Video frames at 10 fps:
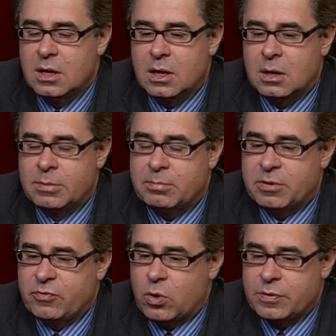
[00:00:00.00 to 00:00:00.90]
Uh, but
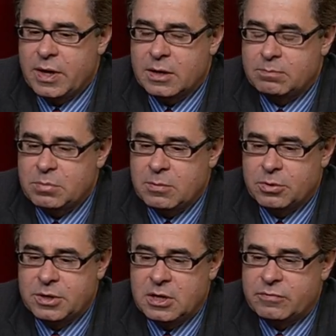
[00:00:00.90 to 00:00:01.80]
before then,
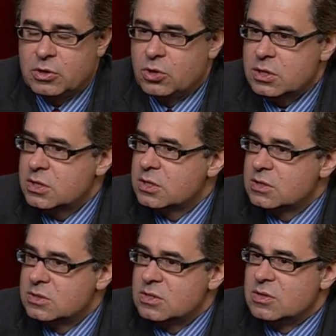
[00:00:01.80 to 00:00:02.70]
people didn't even look
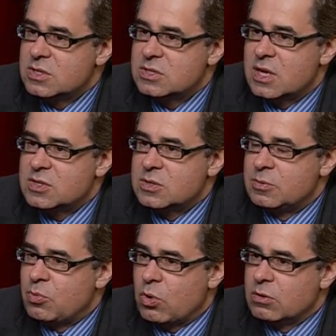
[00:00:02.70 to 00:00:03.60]
to this as an
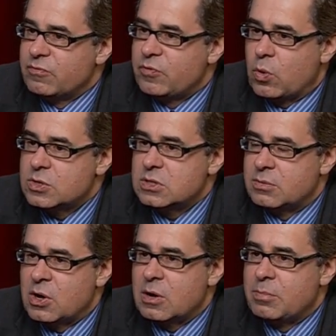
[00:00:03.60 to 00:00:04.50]
important force in
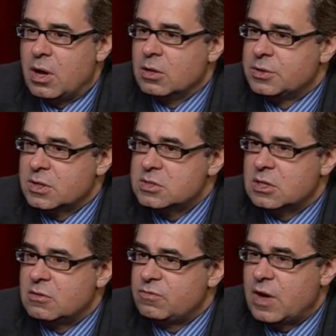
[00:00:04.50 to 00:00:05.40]
American politics.
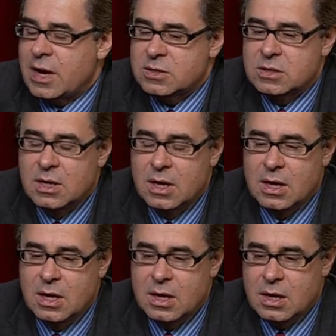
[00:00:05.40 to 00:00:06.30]
And in fact,
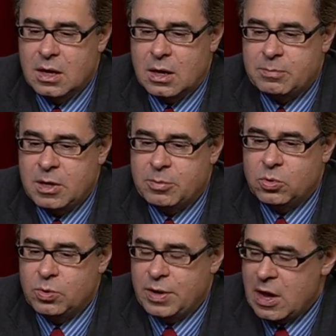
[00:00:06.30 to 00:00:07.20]
uh,
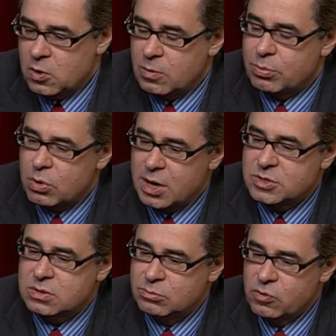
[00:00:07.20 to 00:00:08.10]
people who now
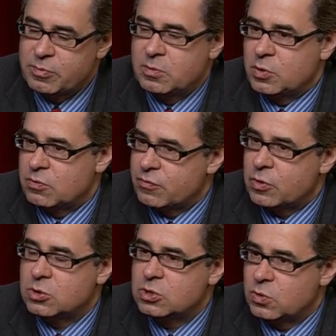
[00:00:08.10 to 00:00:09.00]
comprise the movement we
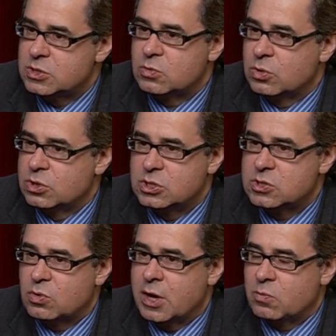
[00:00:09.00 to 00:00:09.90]
refer to as the
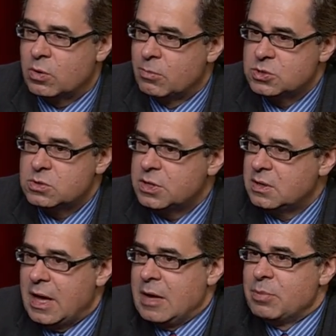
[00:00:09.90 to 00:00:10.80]
religious right were
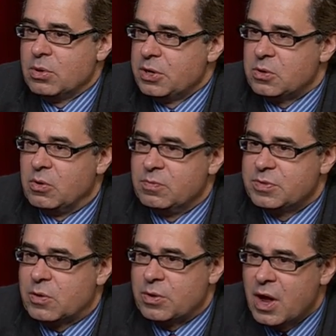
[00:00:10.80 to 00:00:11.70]
mostly apolitical.
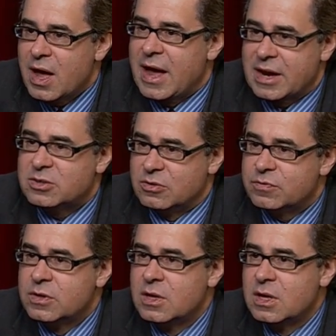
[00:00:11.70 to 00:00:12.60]
They were not
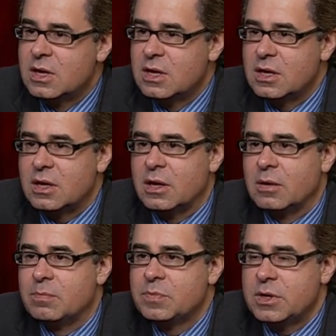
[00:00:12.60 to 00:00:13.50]
active
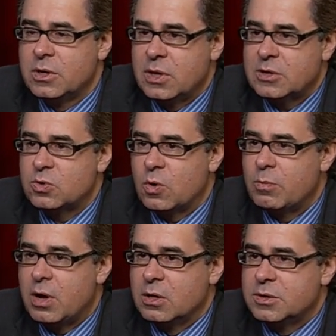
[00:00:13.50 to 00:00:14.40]
um, in electoral
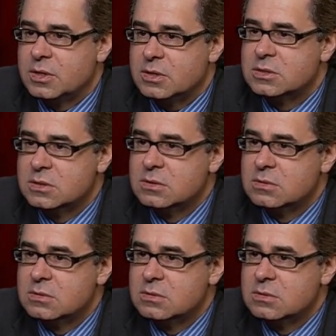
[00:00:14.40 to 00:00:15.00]
politics.